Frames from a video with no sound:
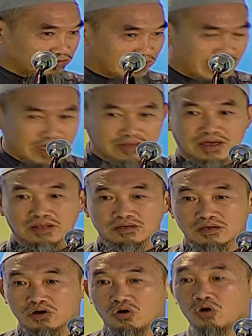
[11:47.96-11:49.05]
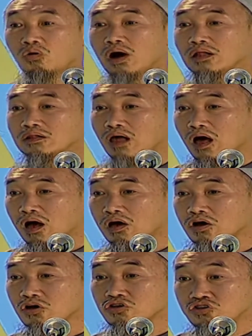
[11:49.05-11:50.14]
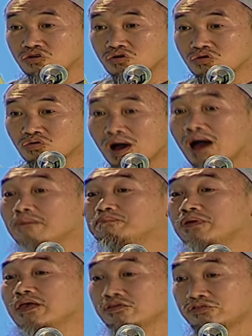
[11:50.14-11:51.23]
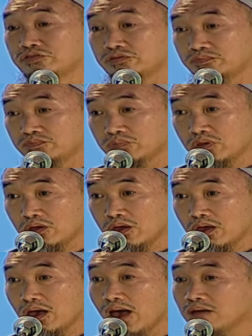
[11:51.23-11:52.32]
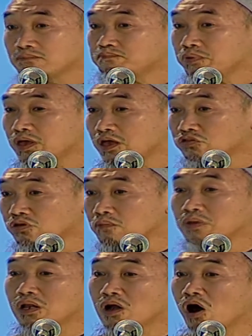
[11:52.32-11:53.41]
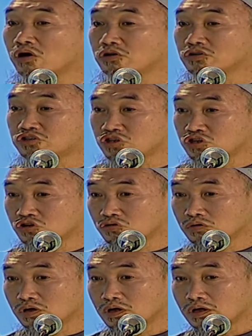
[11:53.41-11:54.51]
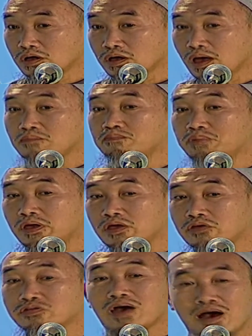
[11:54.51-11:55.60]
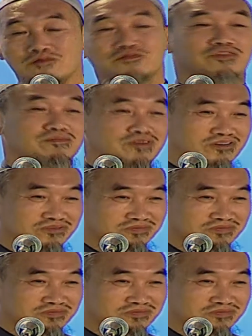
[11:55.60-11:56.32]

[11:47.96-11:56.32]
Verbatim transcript: say that, O Allah, you are peace, and peace belongs to you, and peace comes from you.